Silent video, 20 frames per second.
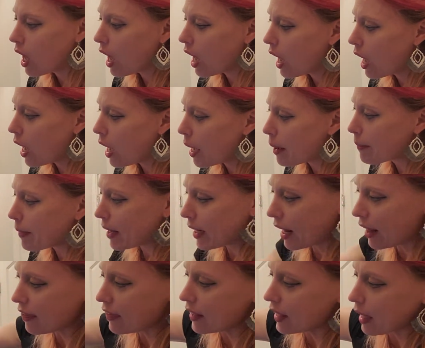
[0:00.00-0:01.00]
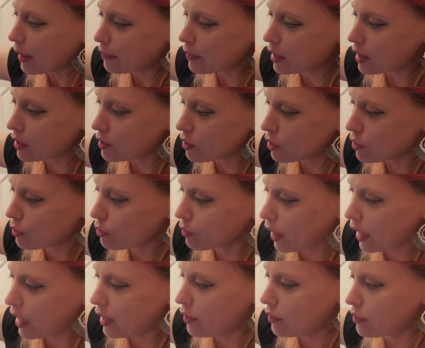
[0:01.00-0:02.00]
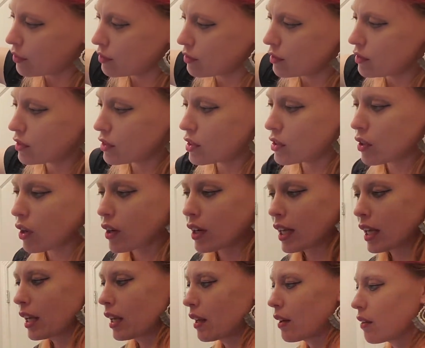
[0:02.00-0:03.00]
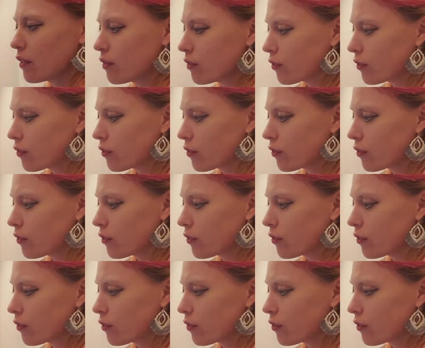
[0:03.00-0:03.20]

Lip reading: And I think I'm going to do red starting